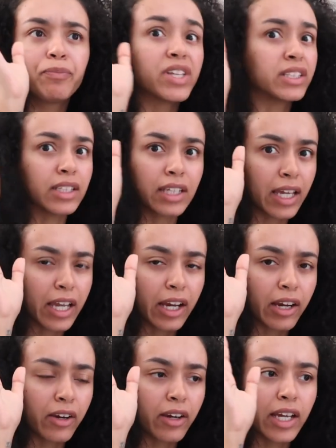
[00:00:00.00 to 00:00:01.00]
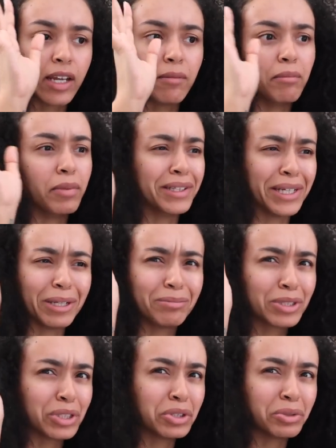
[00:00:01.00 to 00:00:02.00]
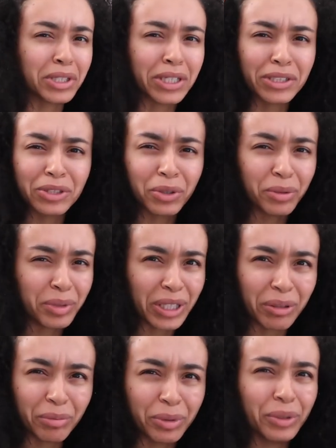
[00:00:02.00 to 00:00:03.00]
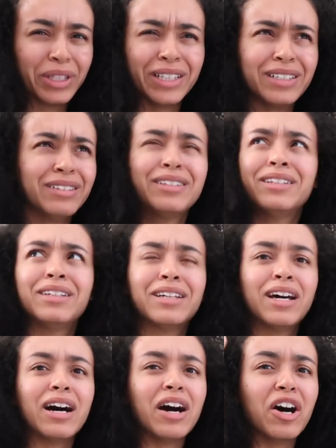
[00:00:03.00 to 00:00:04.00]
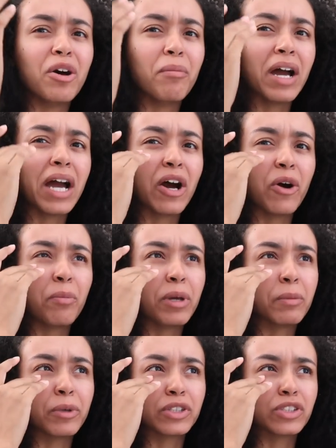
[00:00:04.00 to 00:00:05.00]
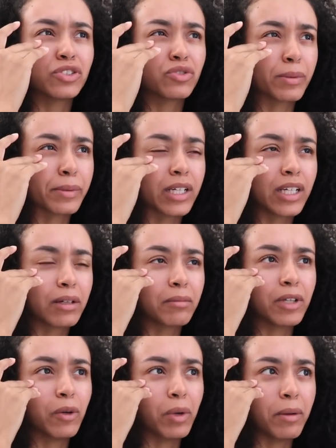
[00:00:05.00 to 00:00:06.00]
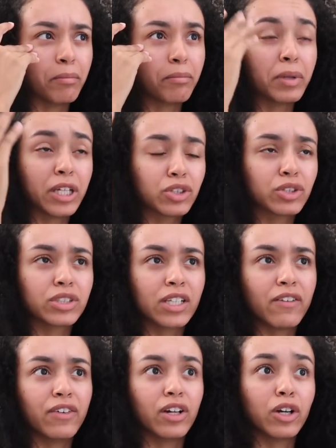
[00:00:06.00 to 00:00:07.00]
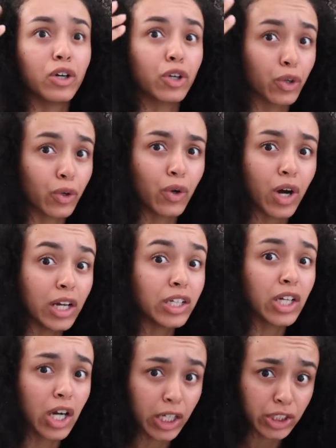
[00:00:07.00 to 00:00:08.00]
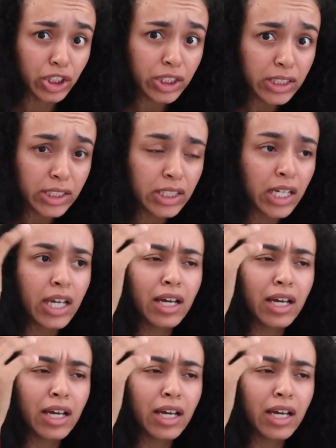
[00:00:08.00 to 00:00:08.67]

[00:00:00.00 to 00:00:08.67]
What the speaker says: doesn't care and blames the two kids who are being bullied. How people are distributing pictures of a girl unconscious